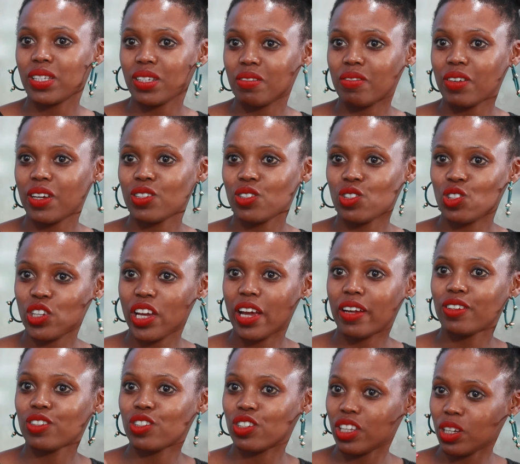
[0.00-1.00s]
innovation
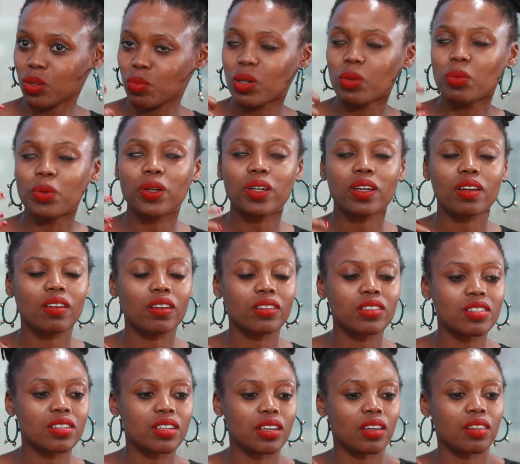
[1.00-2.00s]
challenge that we're working on
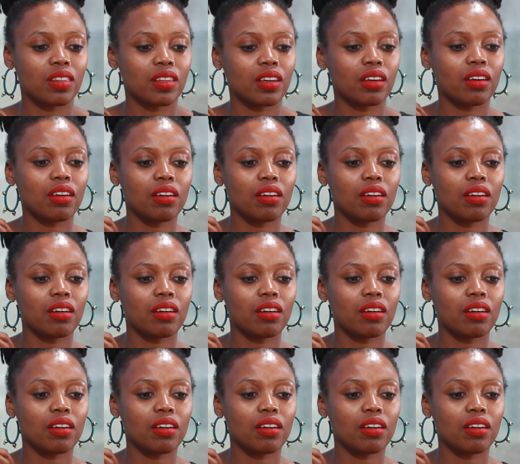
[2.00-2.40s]
together.